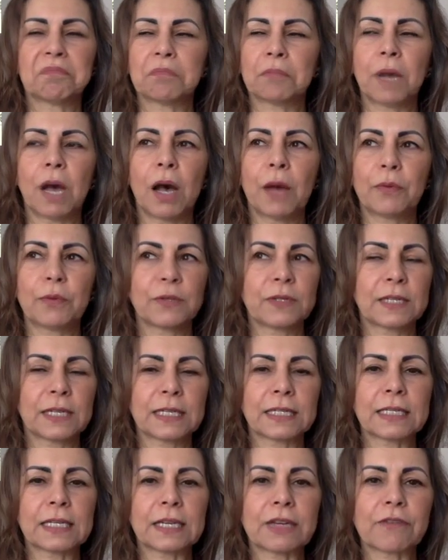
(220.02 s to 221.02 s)
up to
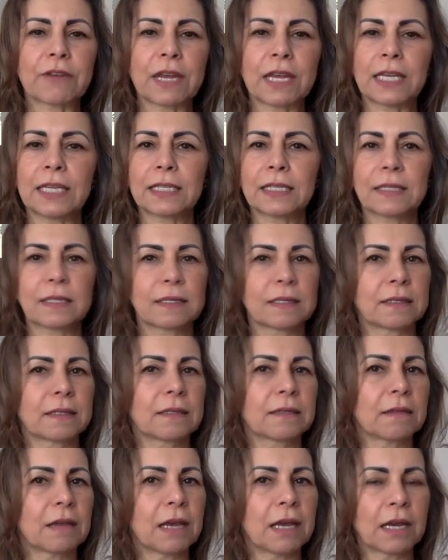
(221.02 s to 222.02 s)
6 degrees
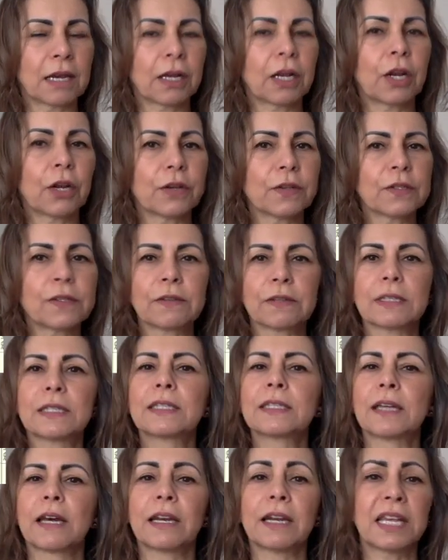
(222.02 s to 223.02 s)
close to the
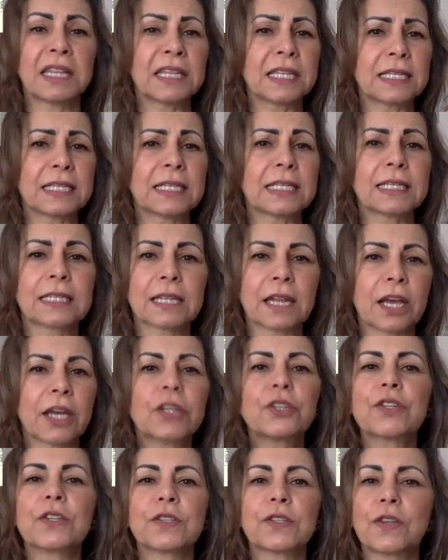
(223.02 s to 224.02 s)
Sun, and this is
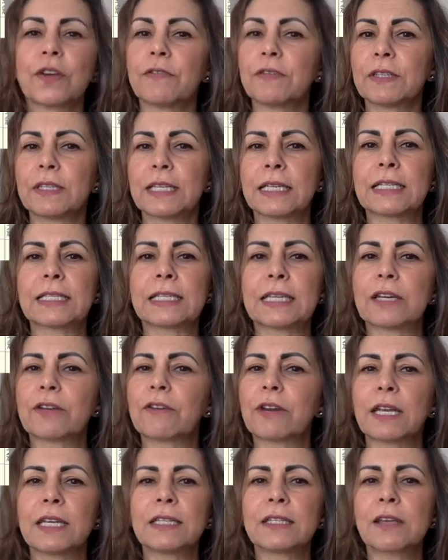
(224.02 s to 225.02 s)
like just over 6
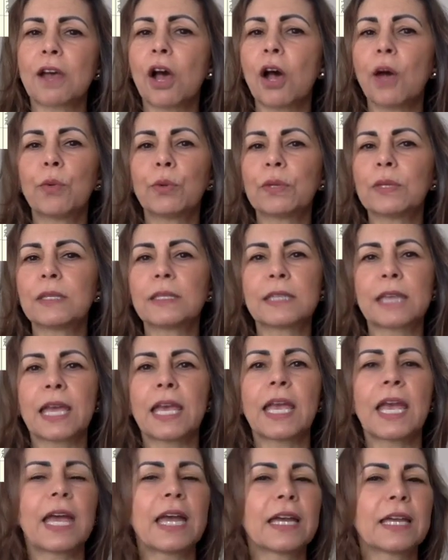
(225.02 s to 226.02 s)
degrees. So I wouldn't
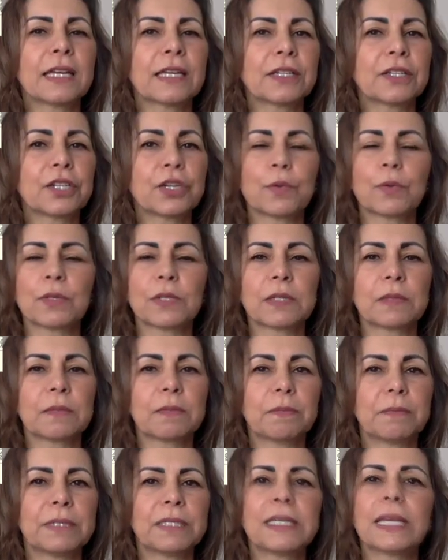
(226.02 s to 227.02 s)
say she was
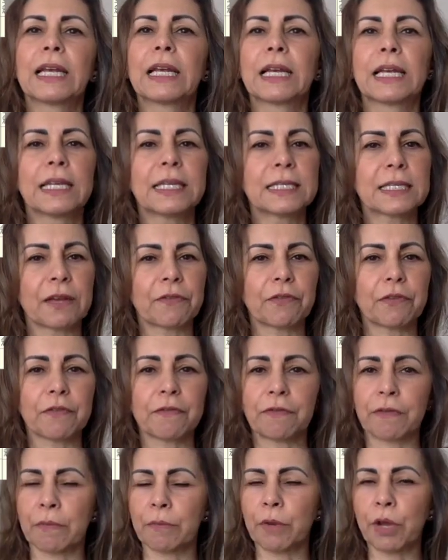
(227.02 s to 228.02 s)
particularly suffering
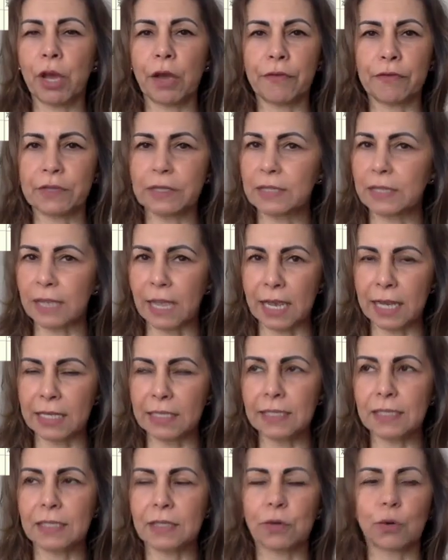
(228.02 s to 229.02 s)
from
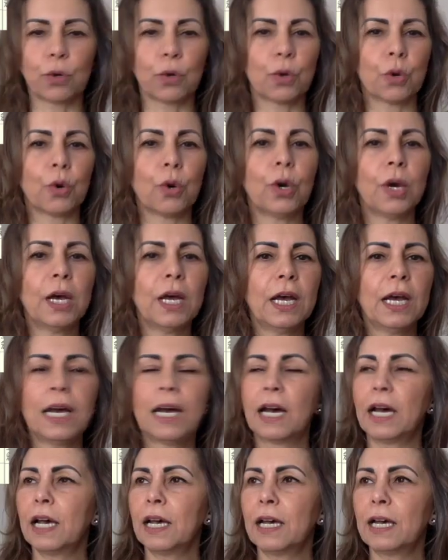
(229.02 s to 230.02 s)
nervousness or
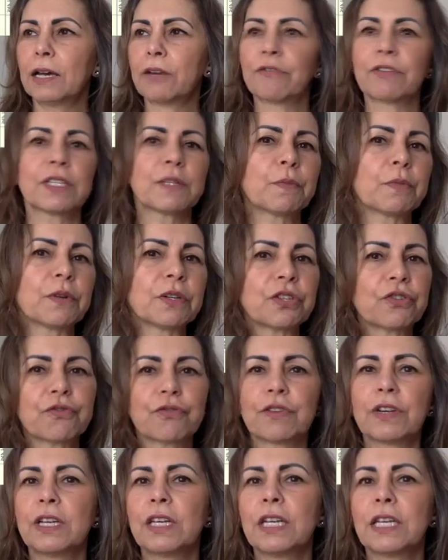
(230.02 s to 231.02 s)

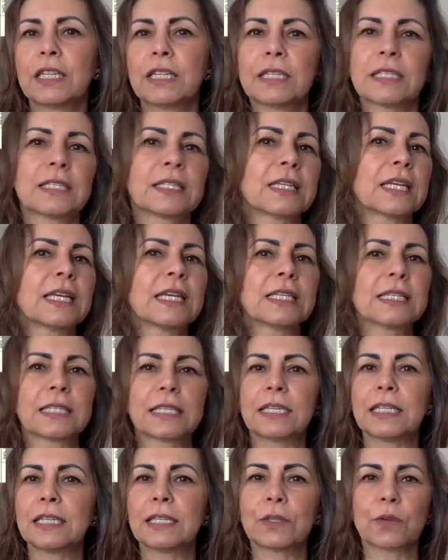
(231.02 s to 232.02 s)
respiratory
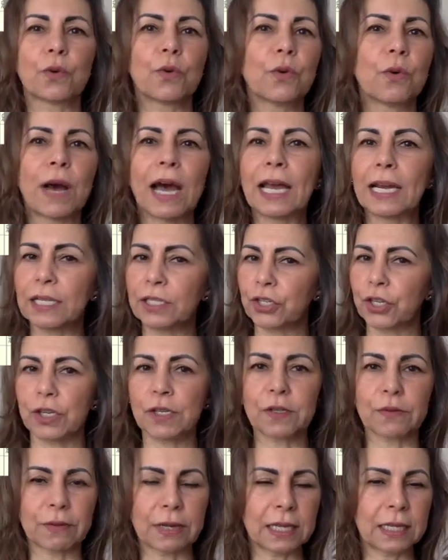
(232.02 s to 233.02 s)
diseases or
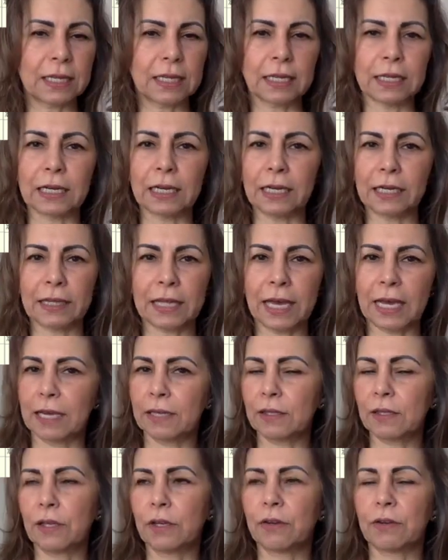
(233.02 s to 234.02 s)
allergies or anything like that.
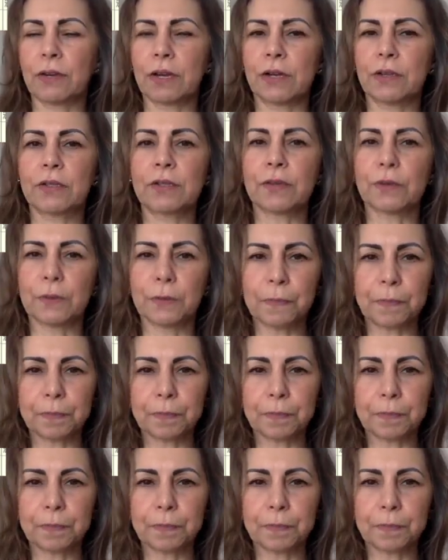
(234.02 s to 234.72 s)
No, not at all.